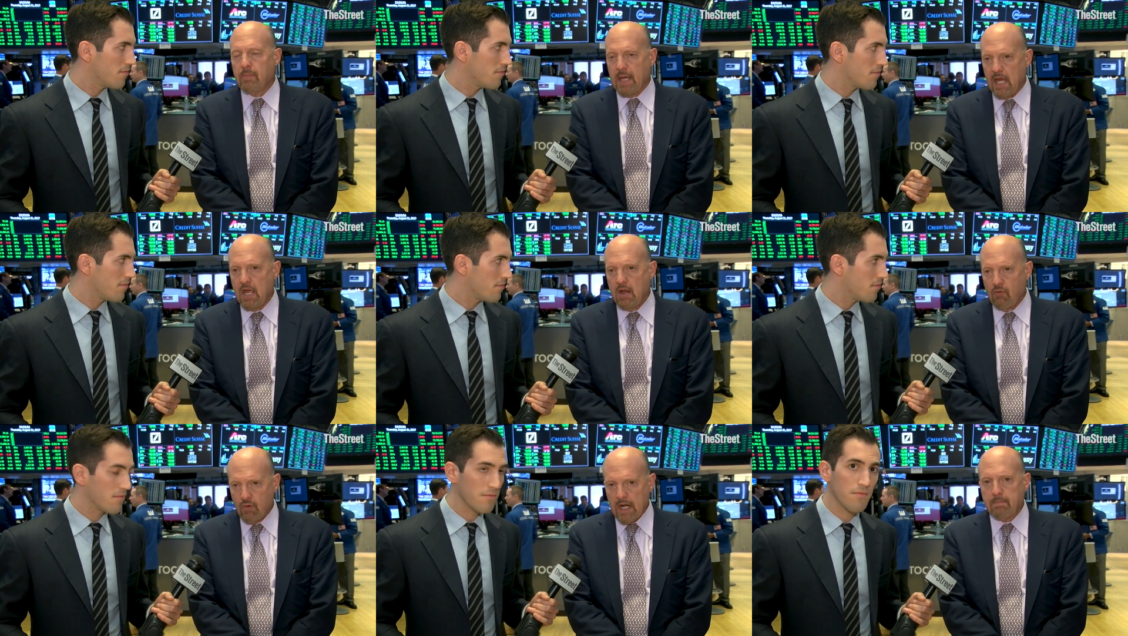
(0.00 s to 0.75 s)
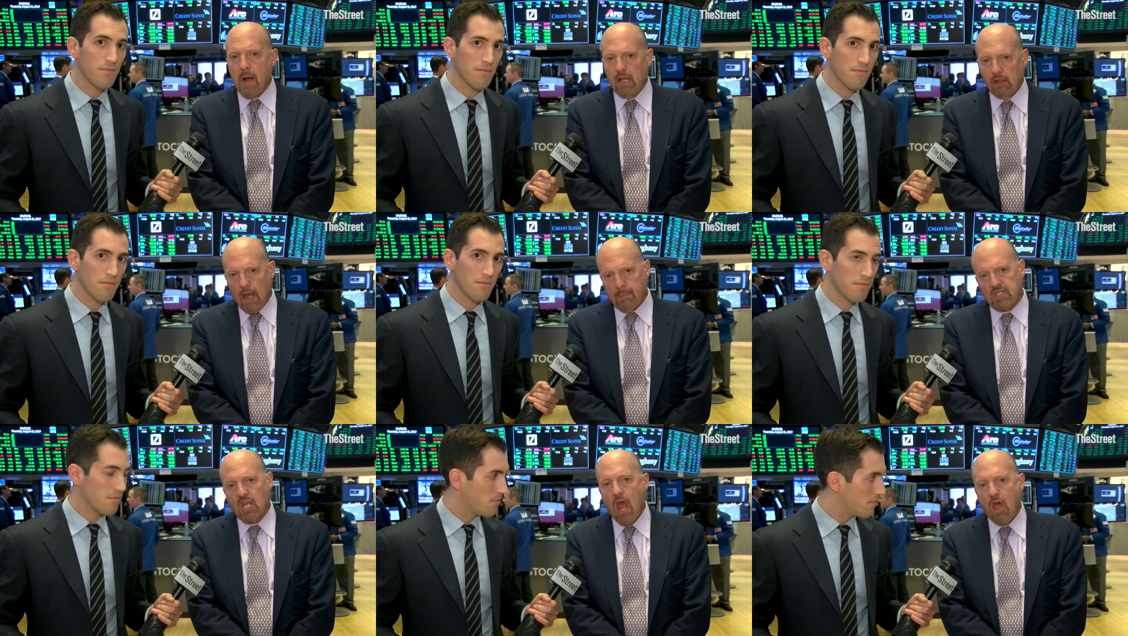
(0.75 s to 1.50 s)
Speaker 1: to me. Read my
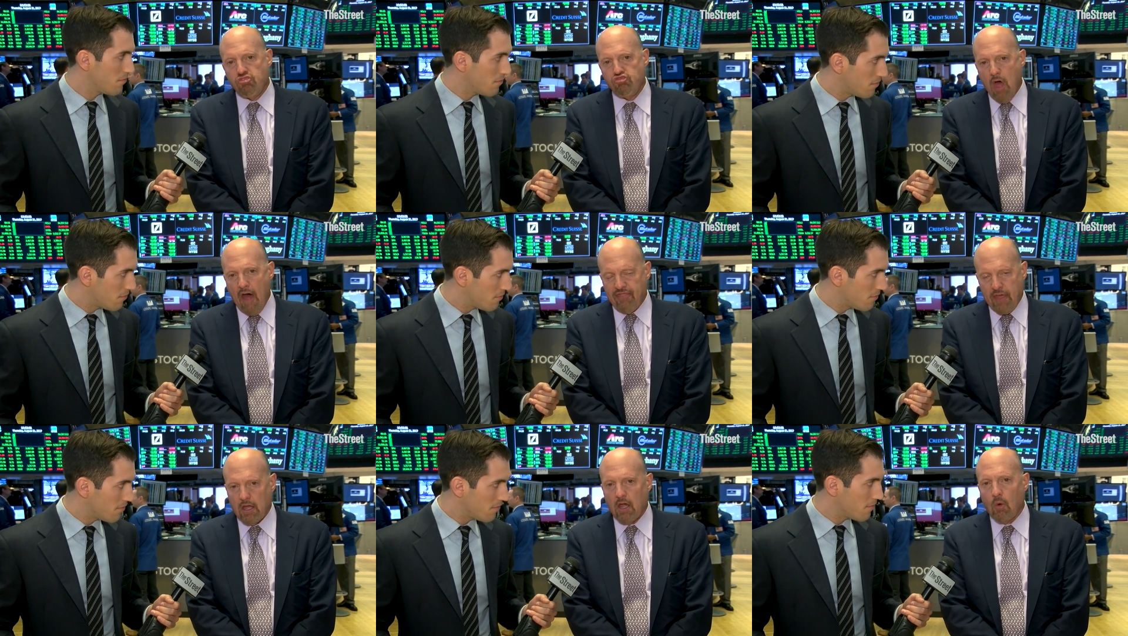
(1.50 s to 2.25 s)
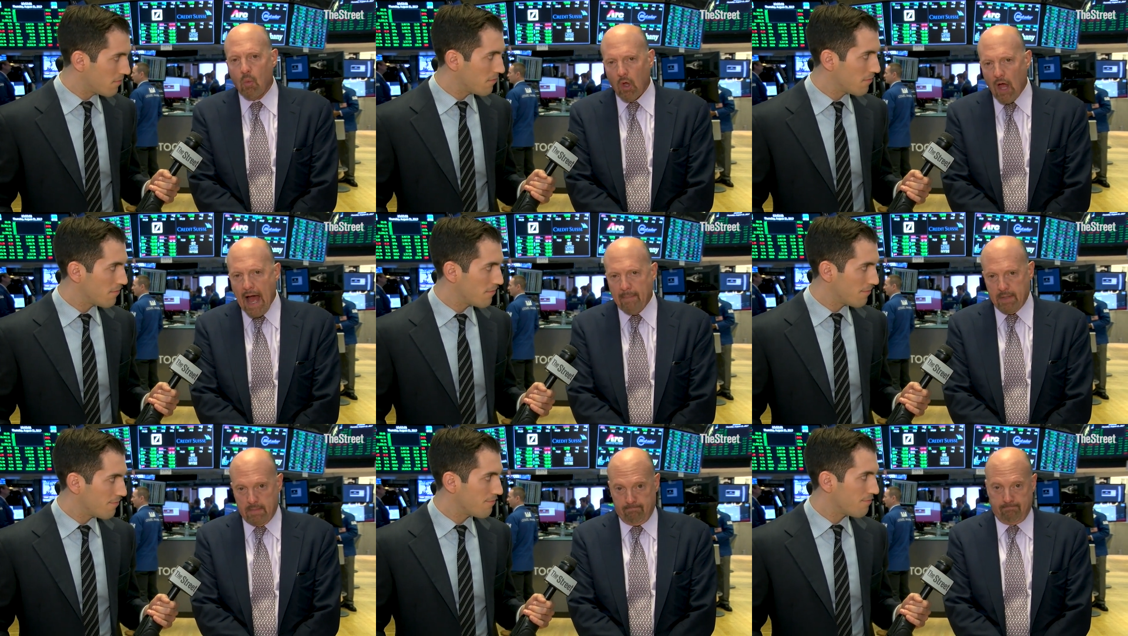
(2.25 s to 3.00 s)
lips. Nothing will
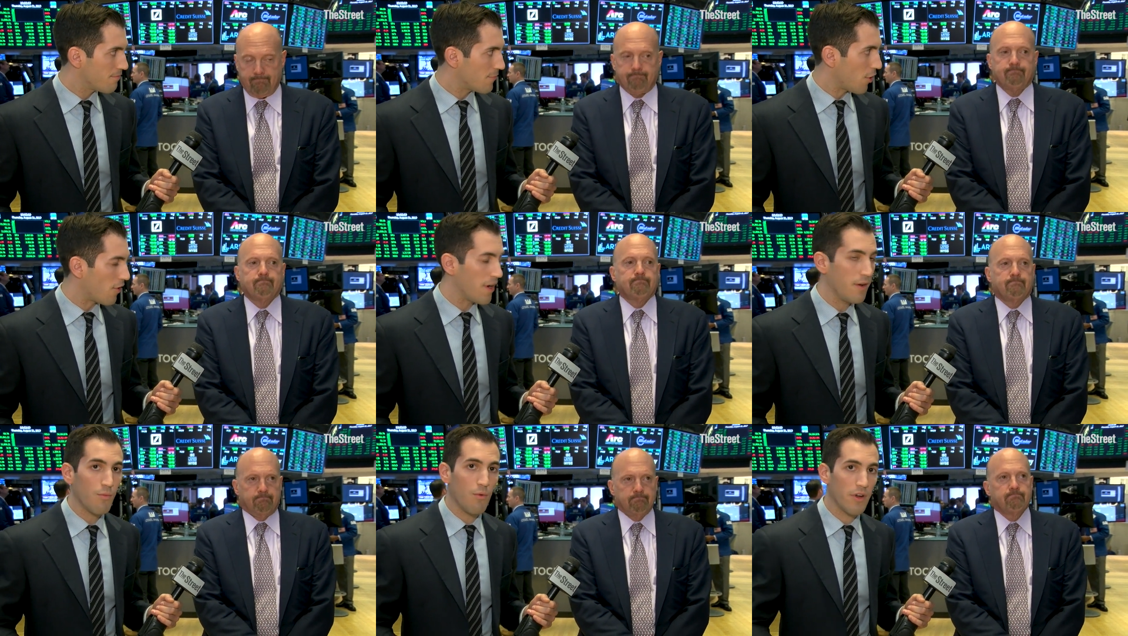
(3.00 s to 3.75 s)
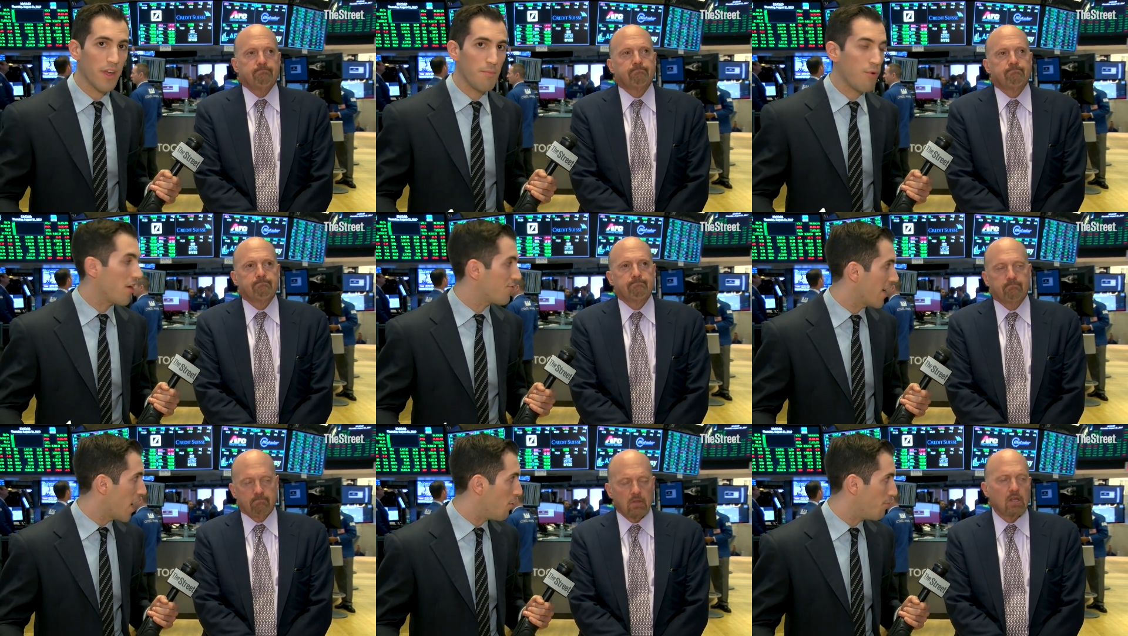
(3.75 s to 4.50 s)
happen.
Speaker 2: All right, we'll keep
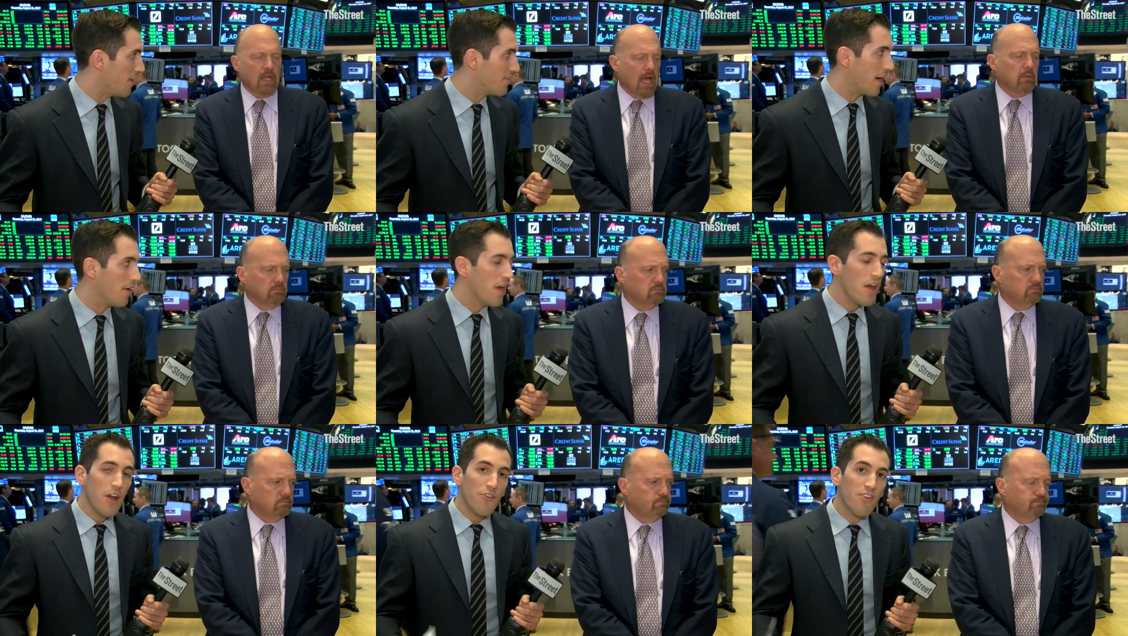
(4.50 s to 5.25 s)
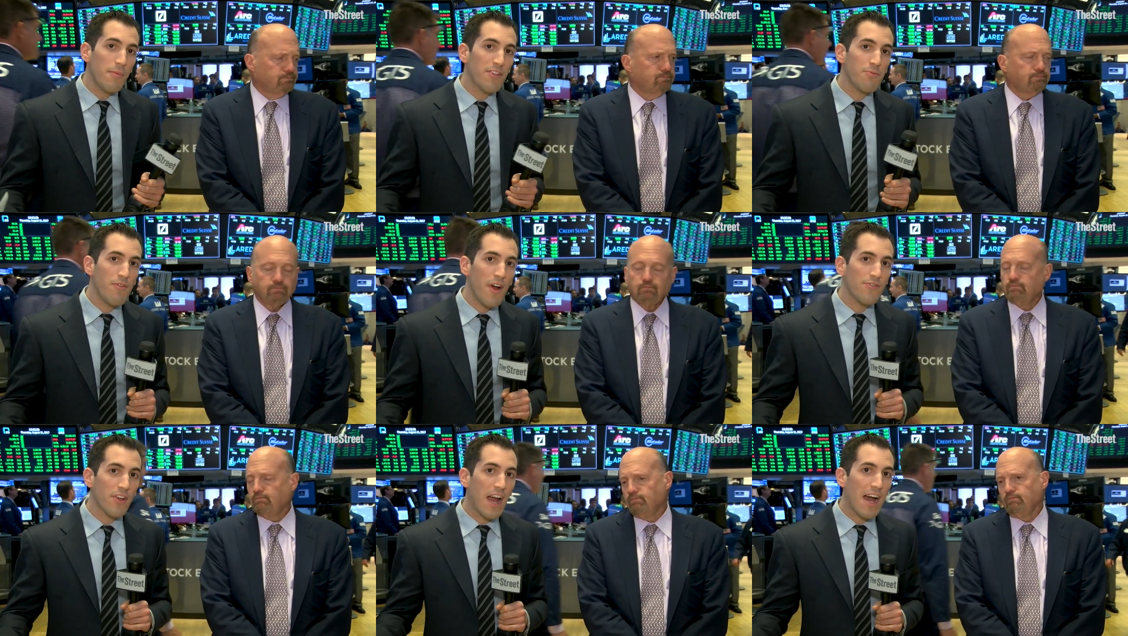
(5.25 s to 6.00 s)
watching how it plays out. Jim, let's move
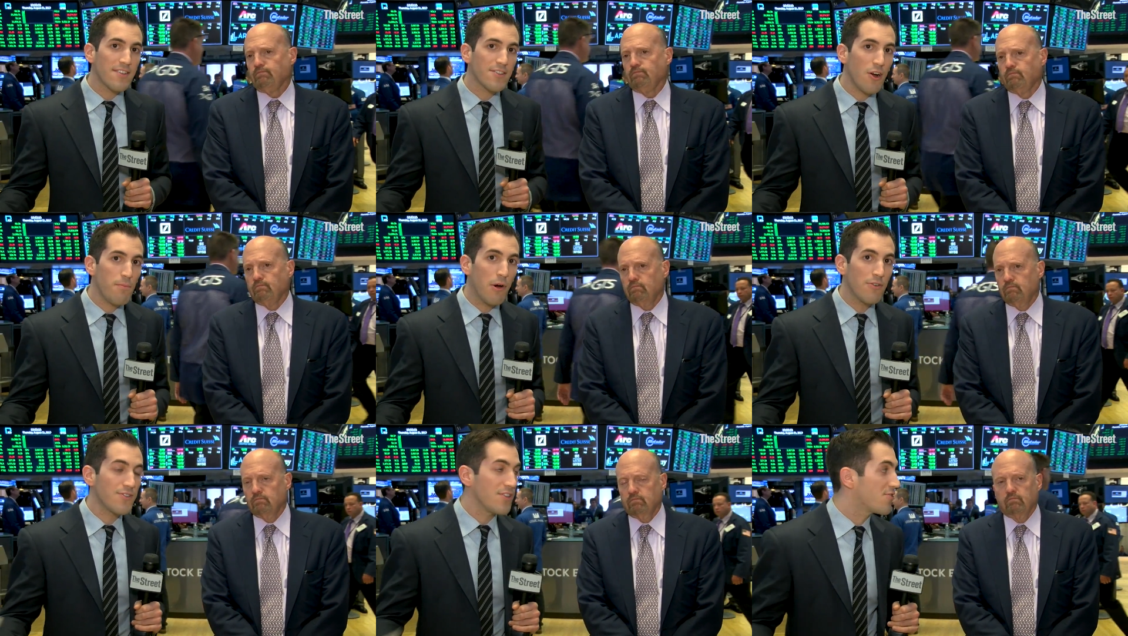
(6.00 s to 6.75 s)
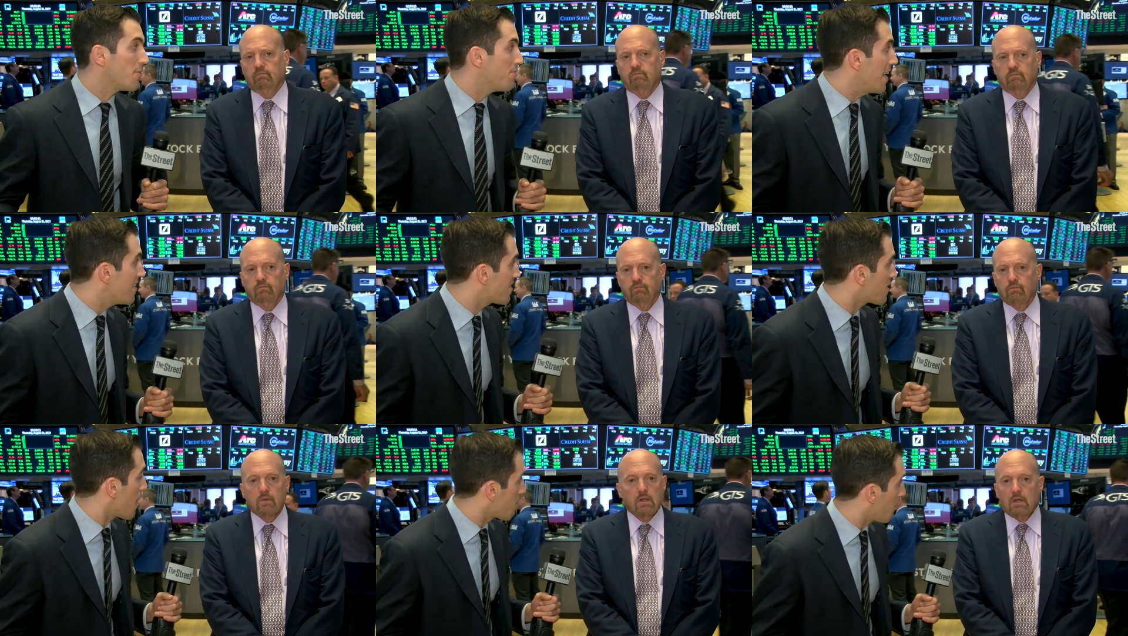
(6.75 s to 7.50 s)
on to Costco posting some
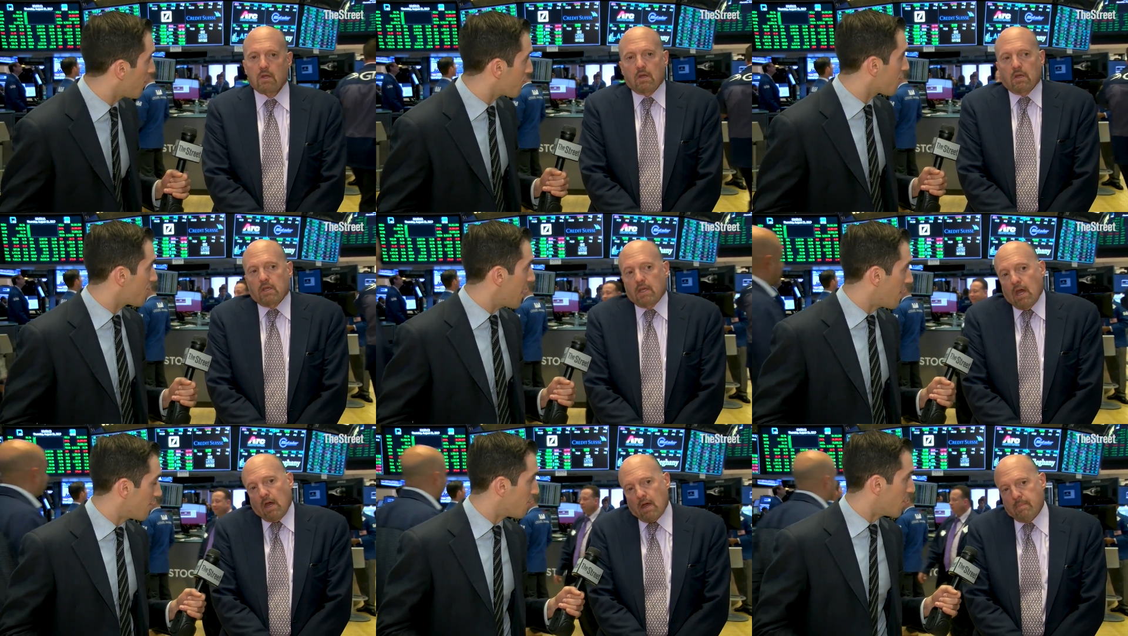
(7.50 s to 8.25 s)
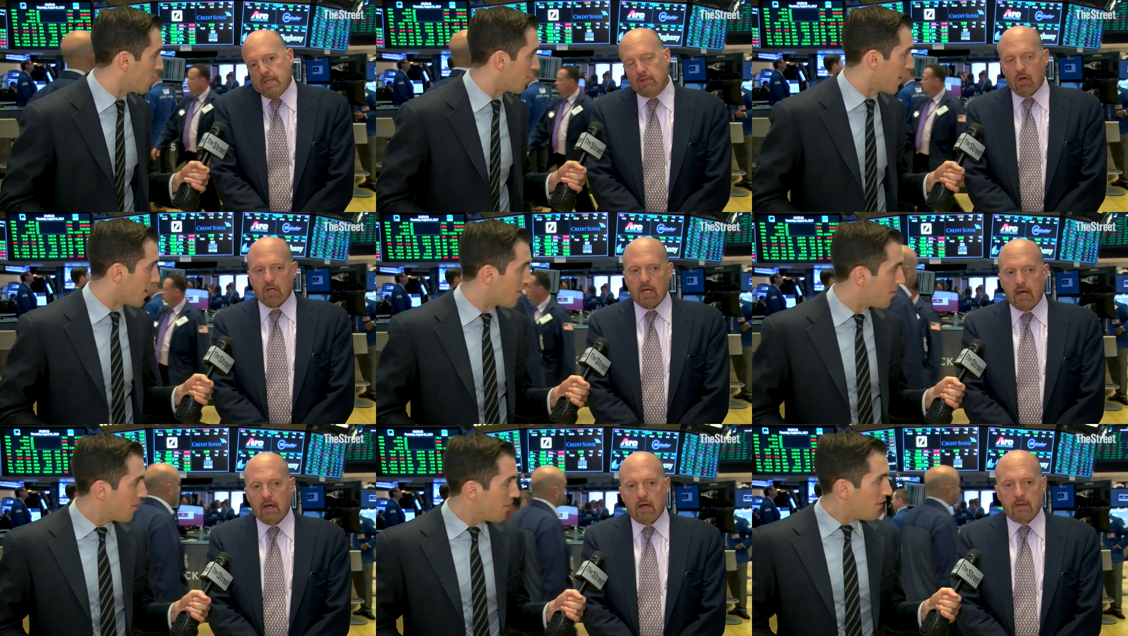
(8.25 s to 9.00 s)
nice comparable store sales. Yeah, what I mean, look,
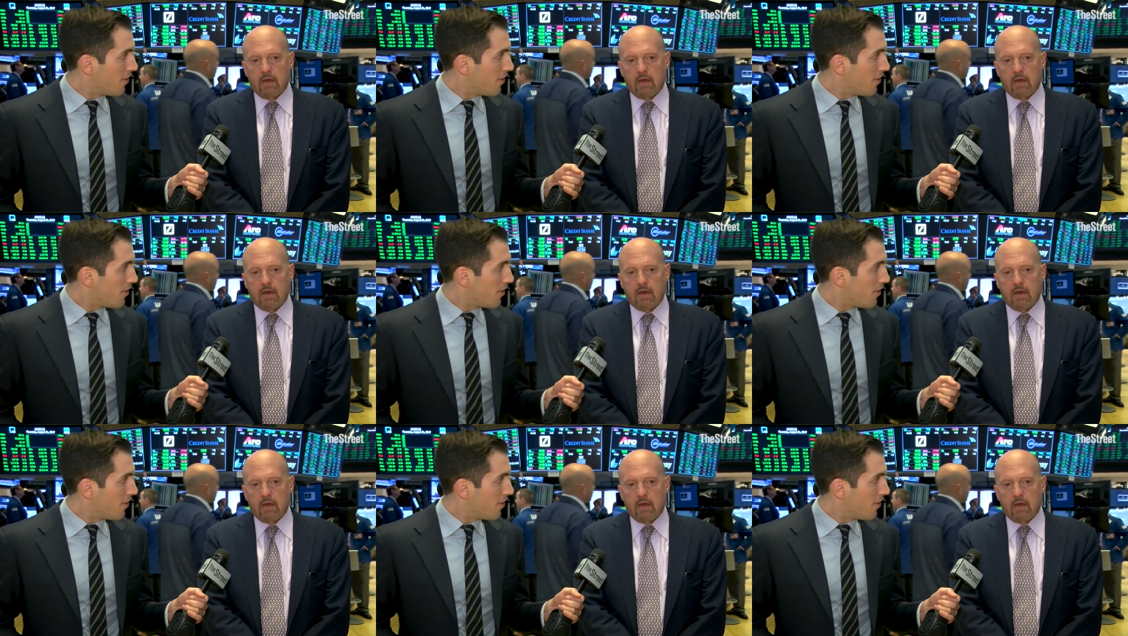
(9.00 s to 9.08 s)
Speaker 1: uh,